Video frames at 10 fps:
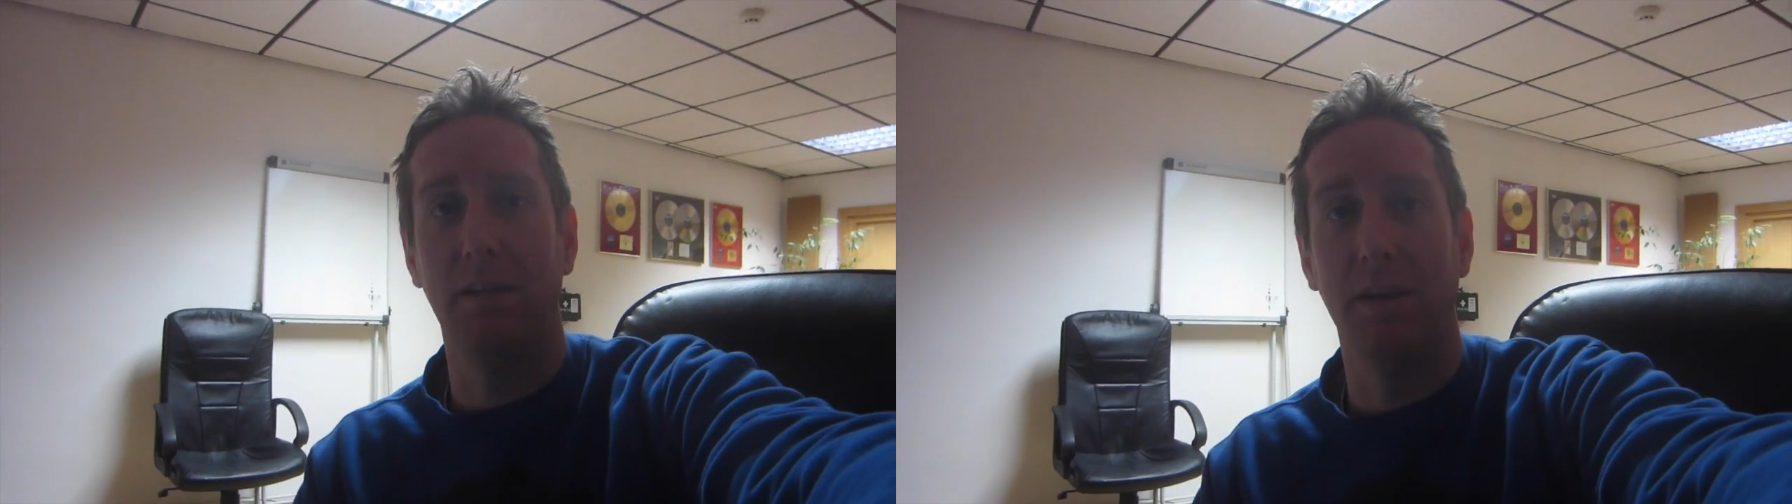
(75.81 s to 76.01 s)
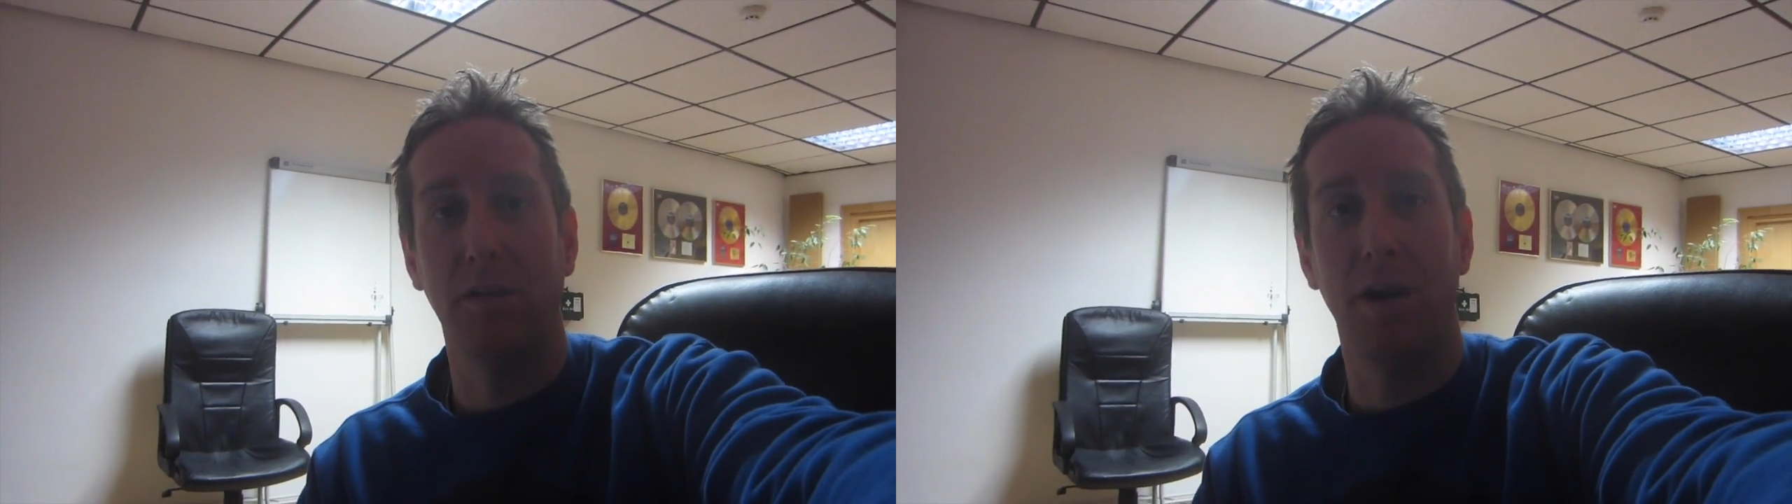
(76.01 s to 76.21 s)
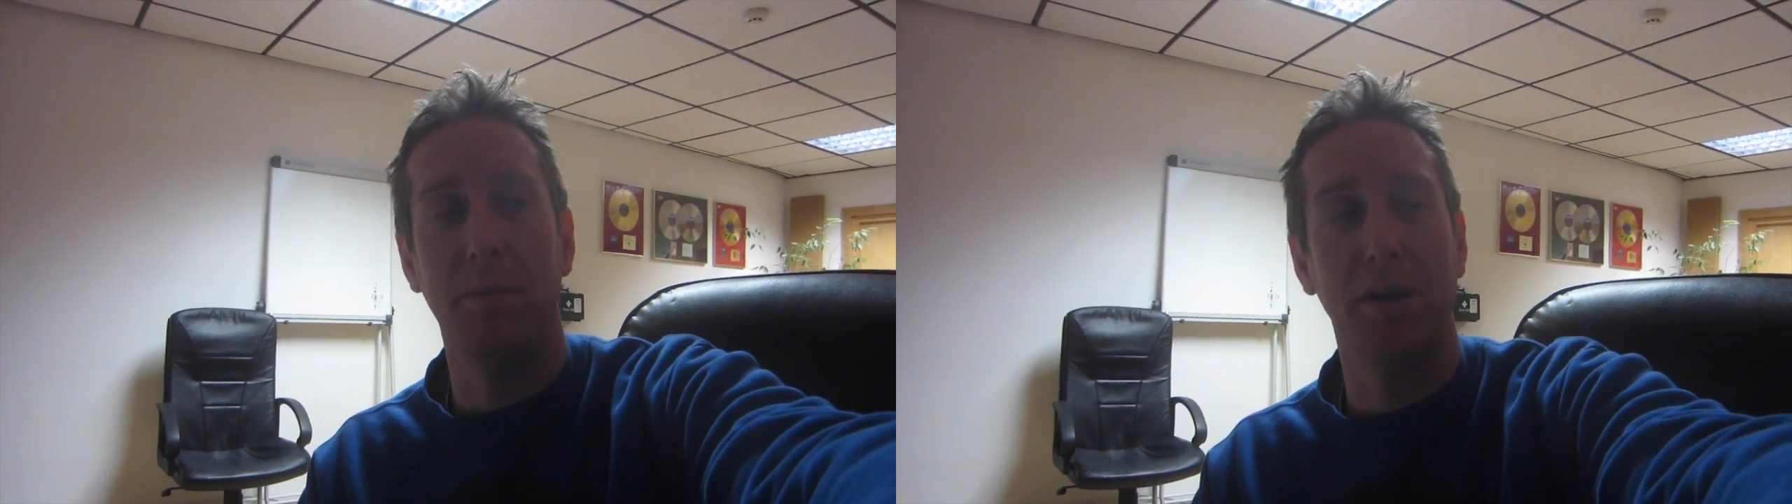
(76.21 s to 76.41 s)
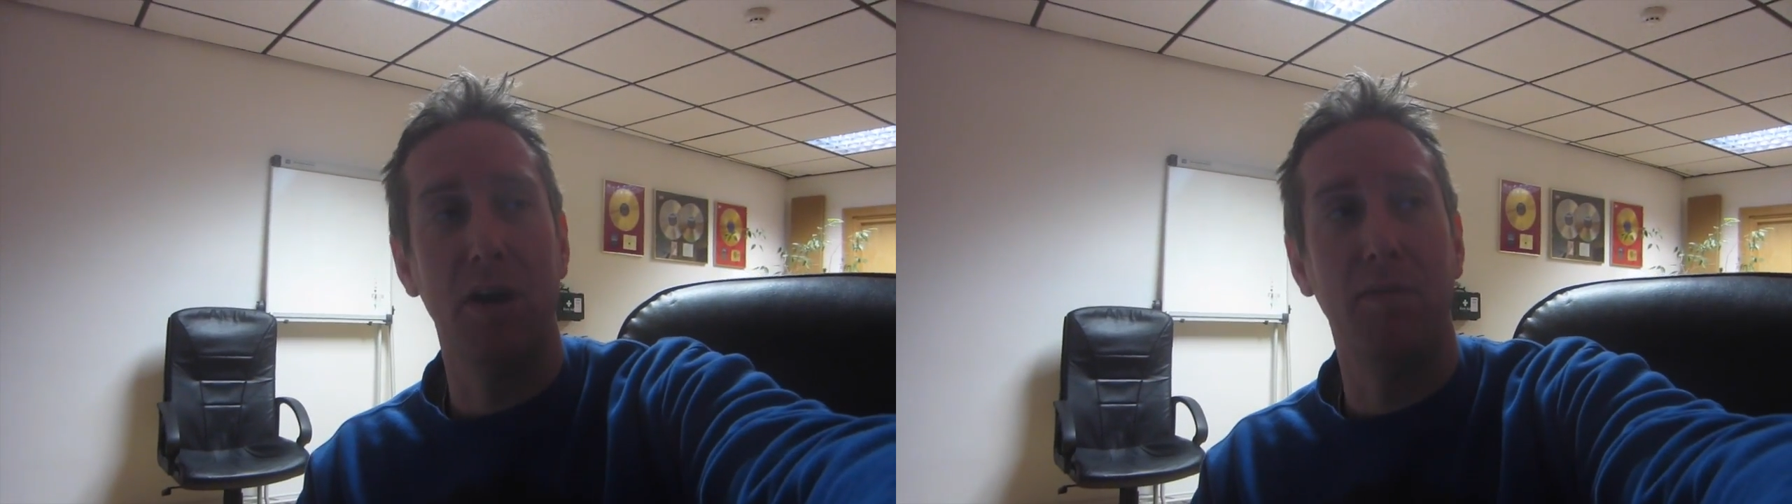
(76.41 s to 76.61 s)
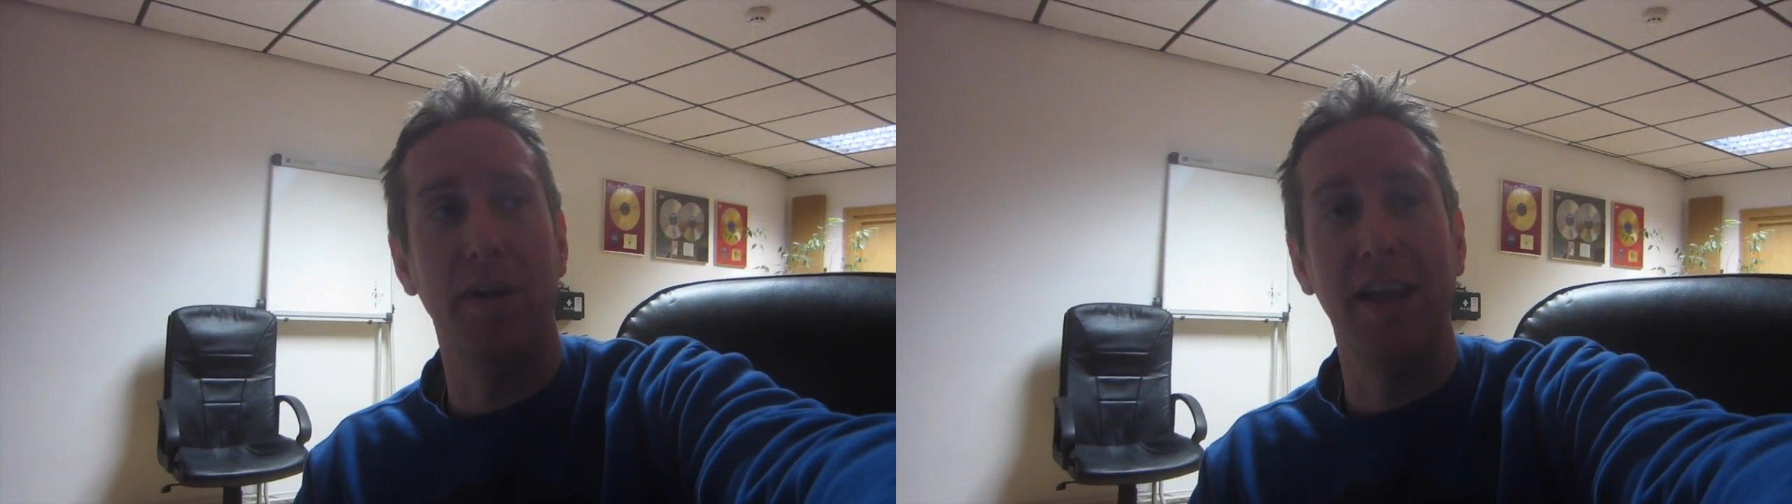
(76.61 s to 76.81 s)
I'm going to grab her a
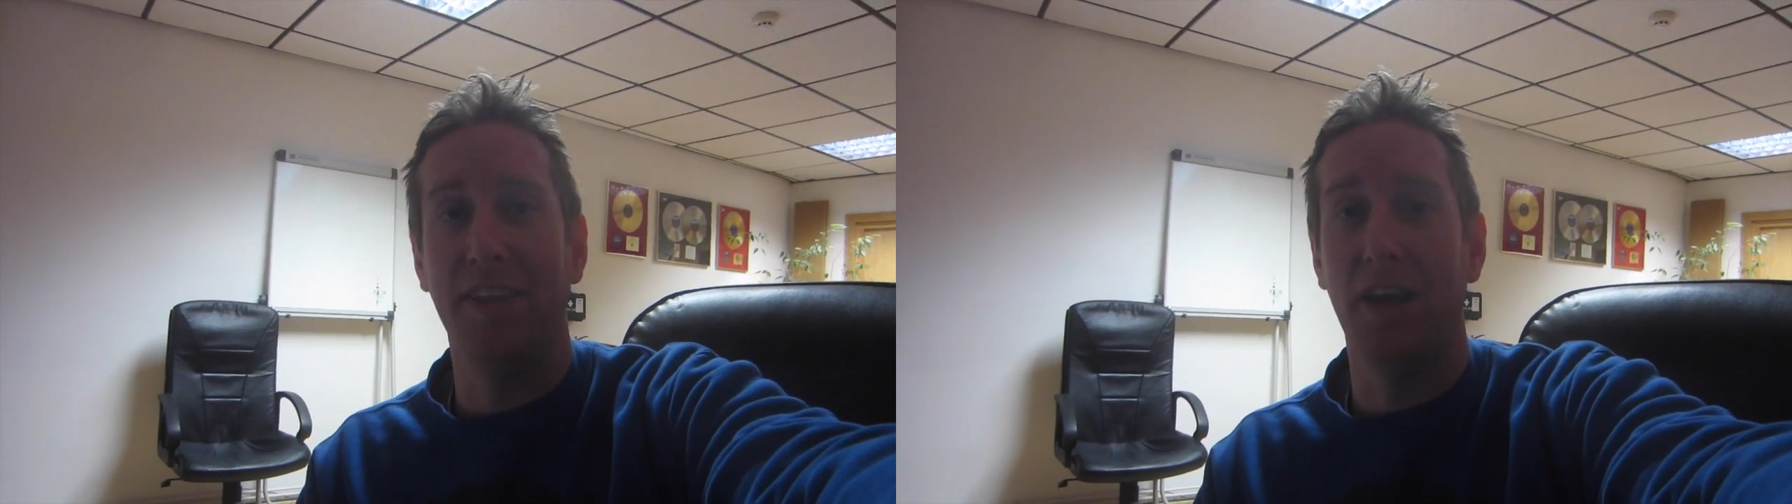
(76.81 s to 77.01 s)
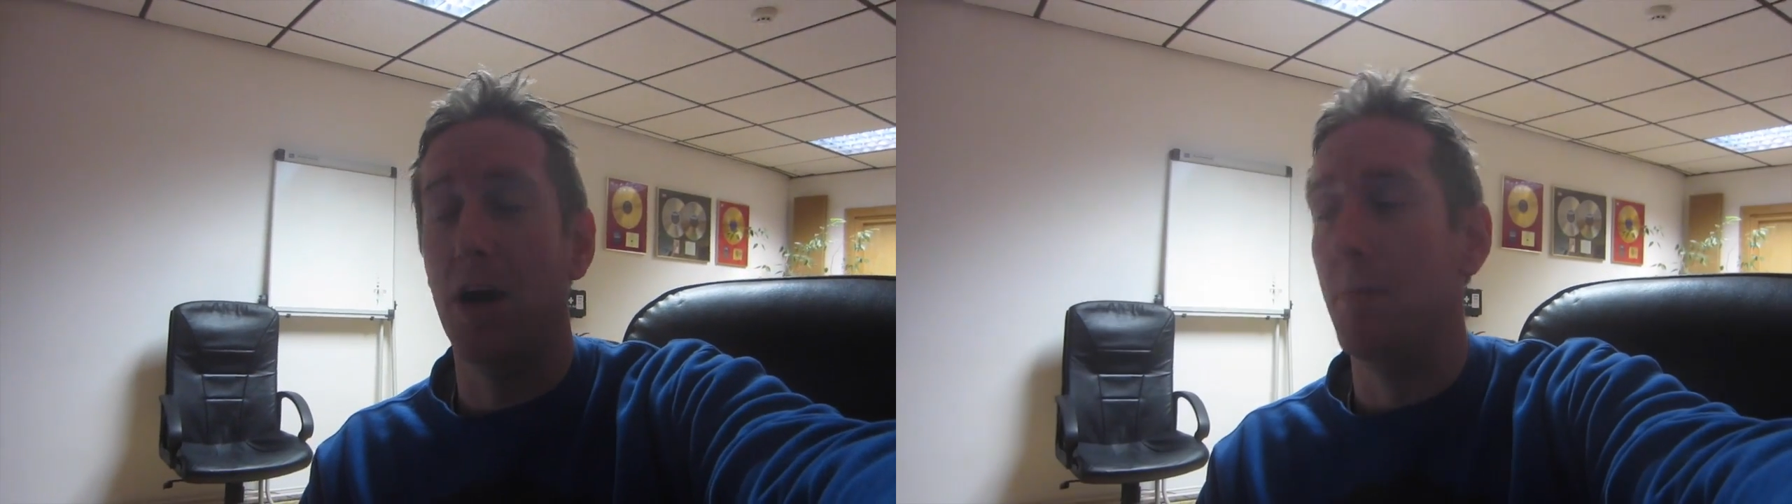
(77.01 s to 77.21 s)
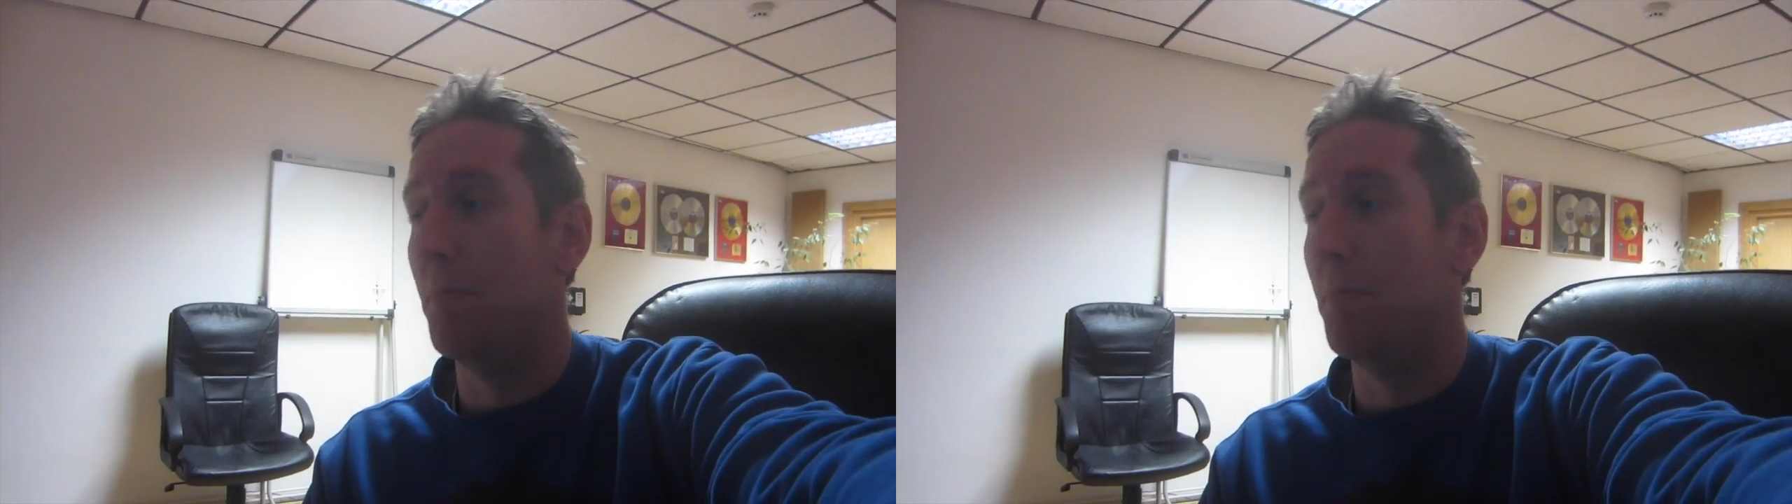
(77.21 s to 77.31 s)
coffee and go home.